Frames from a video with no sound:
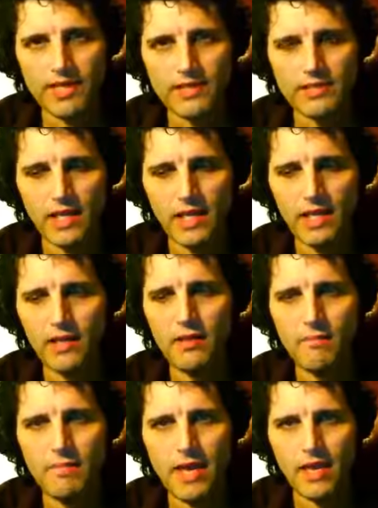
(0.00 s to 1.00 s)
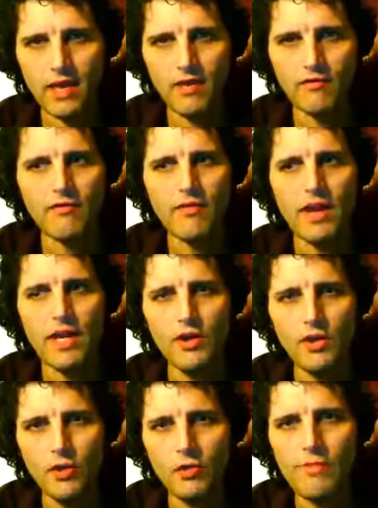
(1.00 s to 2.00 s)
plans in the making for a
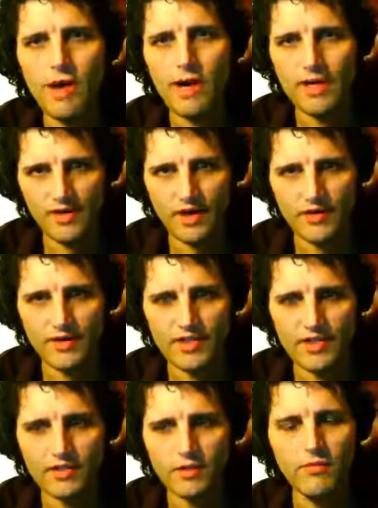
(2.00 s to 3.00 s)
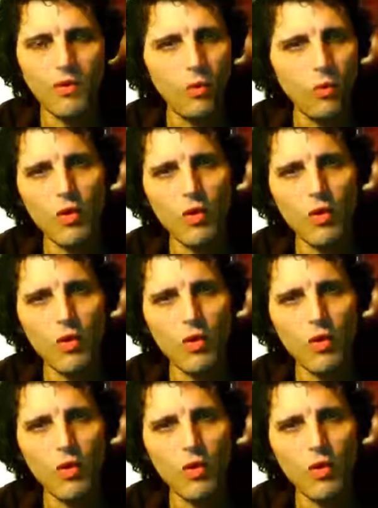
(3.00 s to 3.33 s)
new monetary system.